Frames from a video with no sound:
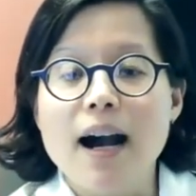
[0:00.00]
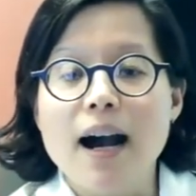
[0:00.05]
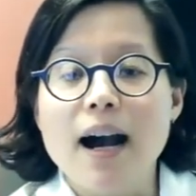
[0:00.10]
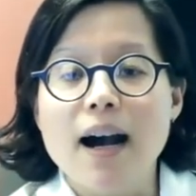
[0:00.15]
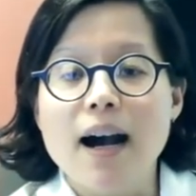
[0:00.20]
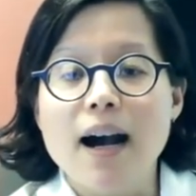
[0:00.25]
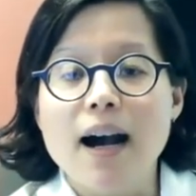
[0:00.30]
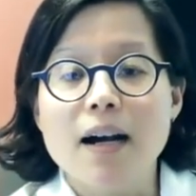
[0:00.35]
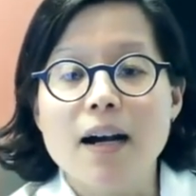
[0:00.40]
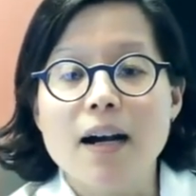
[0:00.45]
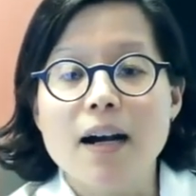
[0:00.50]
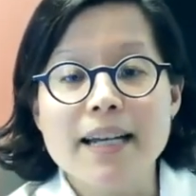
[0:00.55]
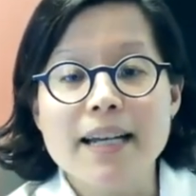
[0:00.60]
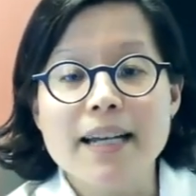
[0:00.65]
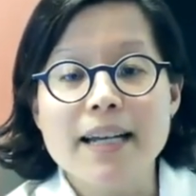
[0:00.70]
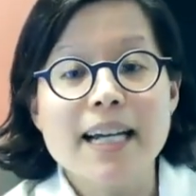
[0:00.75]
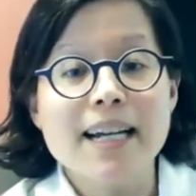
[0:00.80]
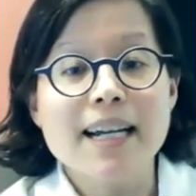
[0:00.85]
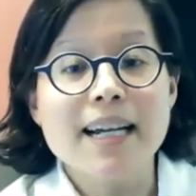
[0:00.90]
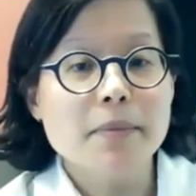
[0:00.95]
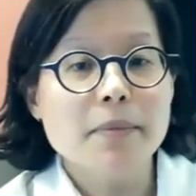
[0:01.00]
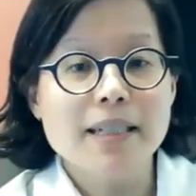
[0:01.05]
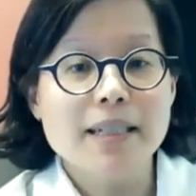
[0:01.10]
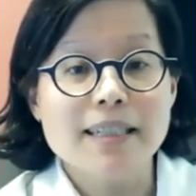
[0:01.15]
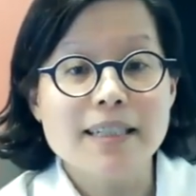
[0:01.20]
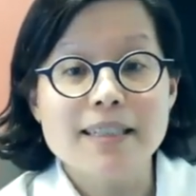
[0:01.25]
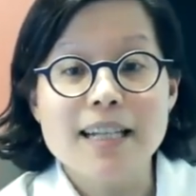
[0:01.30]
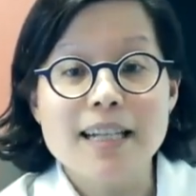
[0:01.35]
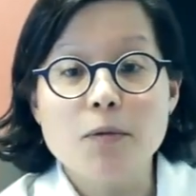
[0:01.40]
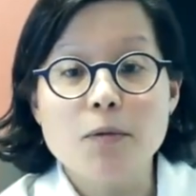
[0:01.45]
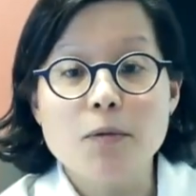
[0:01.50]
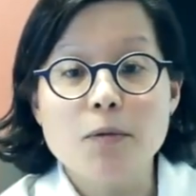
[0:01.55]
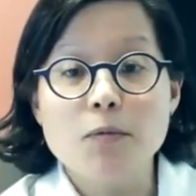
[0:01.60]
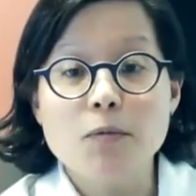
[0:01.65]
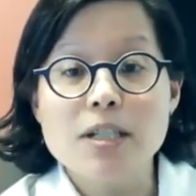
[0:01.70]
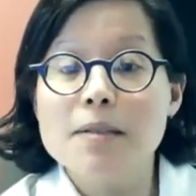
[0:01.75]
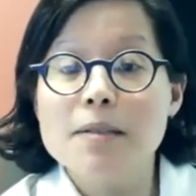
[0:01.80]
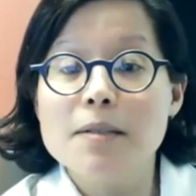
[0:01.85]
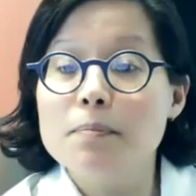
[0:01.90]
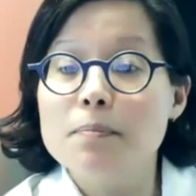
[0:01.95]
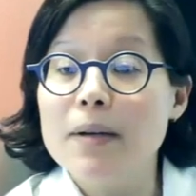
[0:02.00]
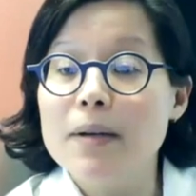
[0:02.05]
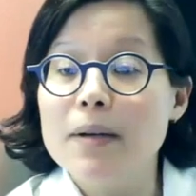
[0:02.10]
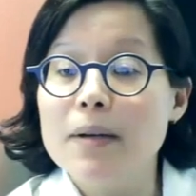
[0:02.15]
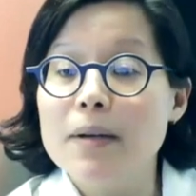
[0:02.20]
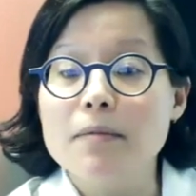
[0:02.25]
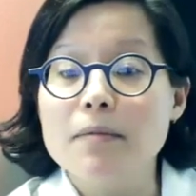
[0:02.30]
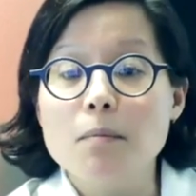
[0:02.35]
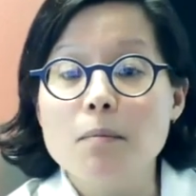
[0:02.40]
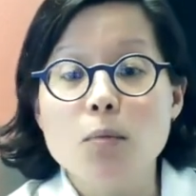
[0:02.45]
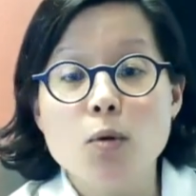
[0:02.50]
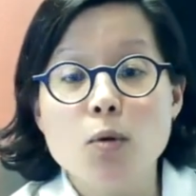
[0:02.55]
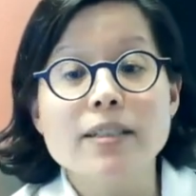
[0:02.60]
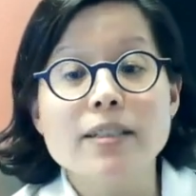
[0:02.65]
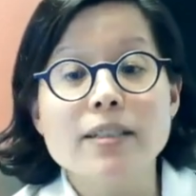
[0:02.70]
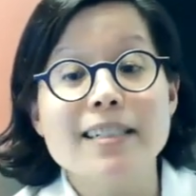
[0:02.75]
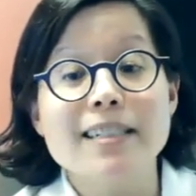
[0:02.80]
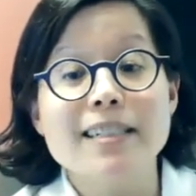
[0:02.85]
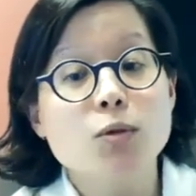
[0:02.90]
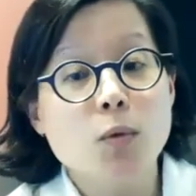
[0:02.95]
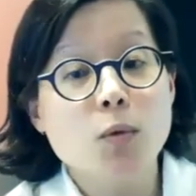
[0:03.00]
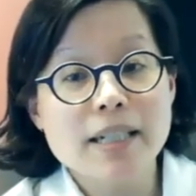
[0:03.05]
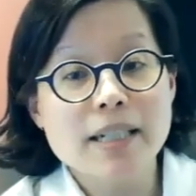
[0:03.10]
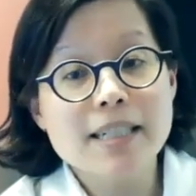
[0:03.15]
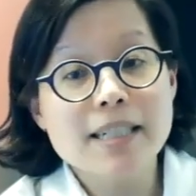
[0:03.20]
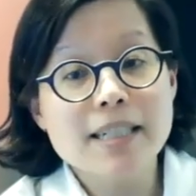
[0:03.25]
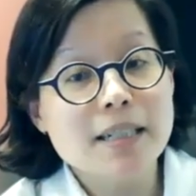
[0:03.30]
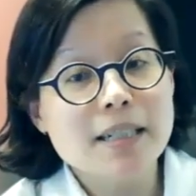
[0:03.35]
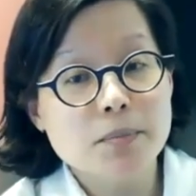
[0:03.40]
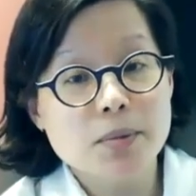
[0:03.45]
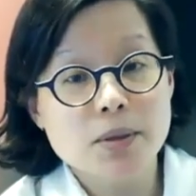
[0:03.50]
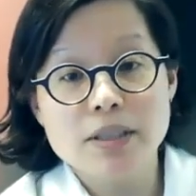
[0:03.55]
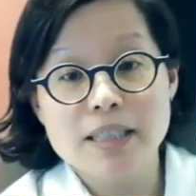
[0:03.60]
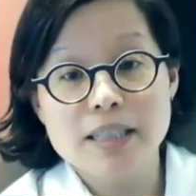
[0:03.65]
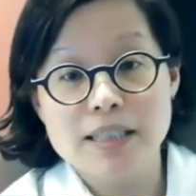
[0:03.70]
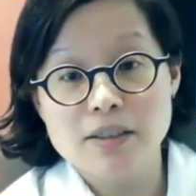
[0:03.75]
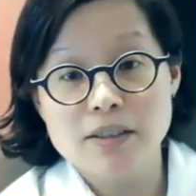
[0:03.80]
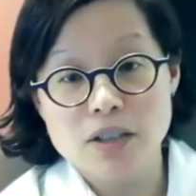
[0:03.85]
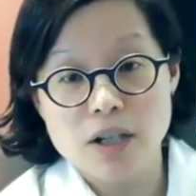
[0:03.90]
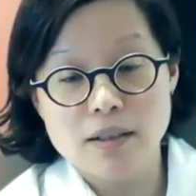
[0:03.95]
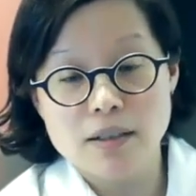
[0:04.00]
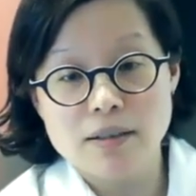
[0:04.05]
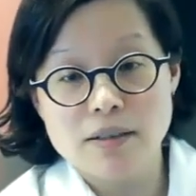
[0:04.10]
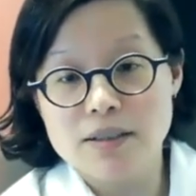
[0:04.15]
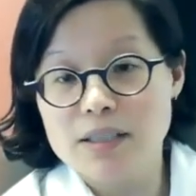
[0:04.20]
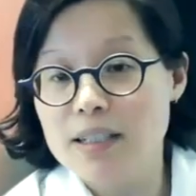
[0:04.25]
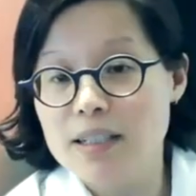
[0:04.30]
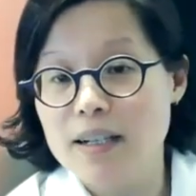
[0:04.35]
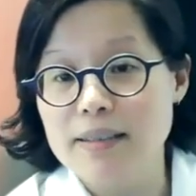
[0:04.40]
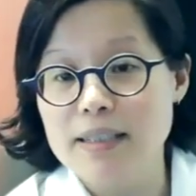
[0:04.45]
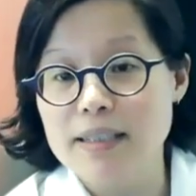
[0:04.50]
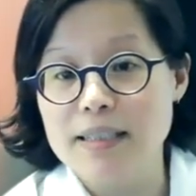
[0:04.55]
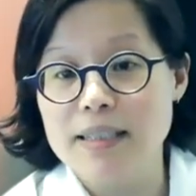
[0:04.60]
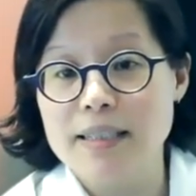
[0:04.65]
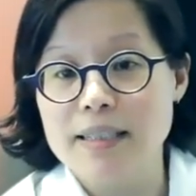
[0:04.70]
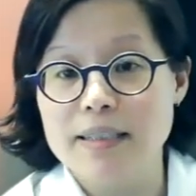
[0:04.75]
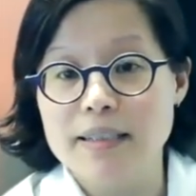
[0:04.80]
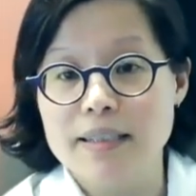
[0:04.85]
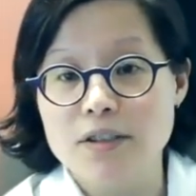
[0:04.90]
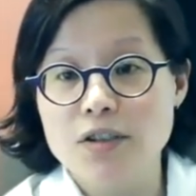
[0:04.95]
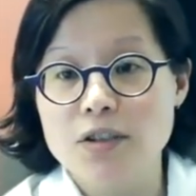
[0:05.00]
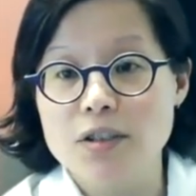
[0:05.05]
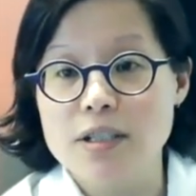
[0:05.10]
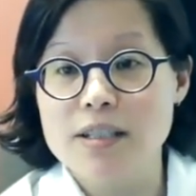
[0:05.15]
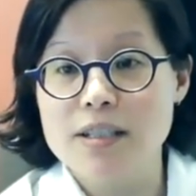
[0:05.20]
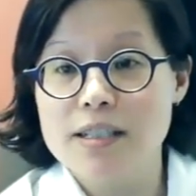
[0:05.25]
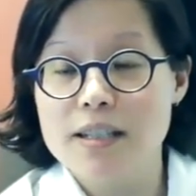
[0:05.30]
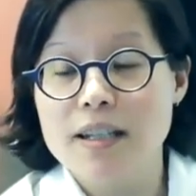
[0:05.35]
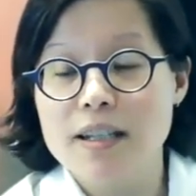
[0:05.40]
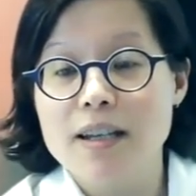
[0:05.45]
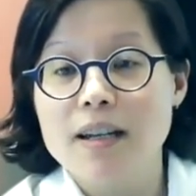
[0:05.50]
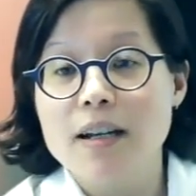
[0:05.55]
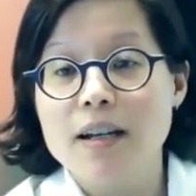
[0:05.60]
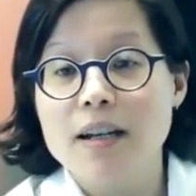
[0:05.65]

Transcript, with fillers: Um, and it's estimated that we spent more than $20 billion on these conditions.